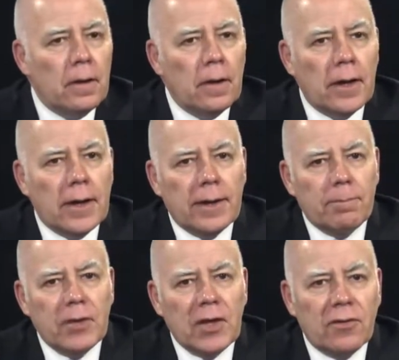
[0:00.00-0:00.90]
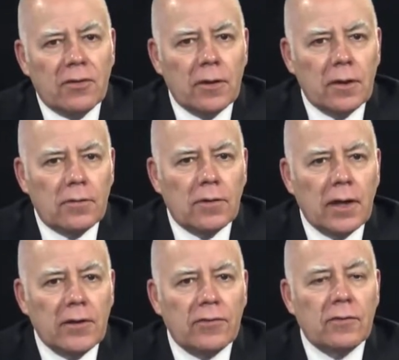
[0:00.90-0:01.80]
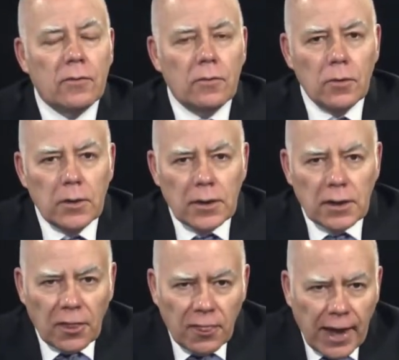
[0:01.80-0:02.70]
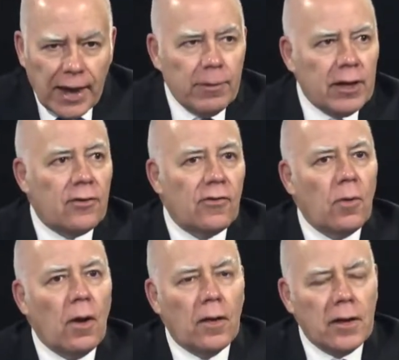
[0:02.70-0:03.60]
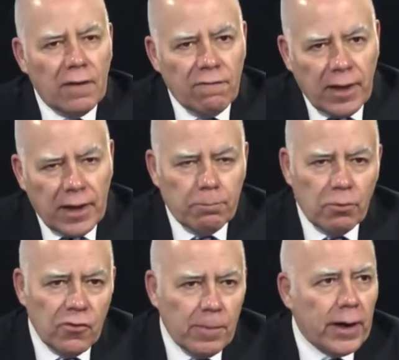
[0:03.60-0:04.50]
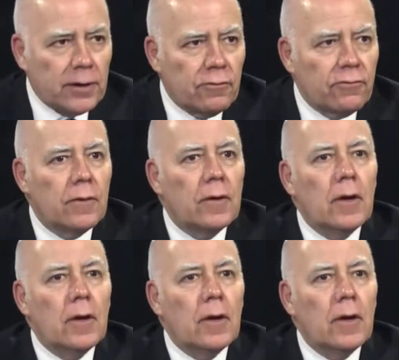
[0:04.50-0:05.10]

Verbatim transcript: um, it's uh, it's nice to get that mix as well and have that perspective,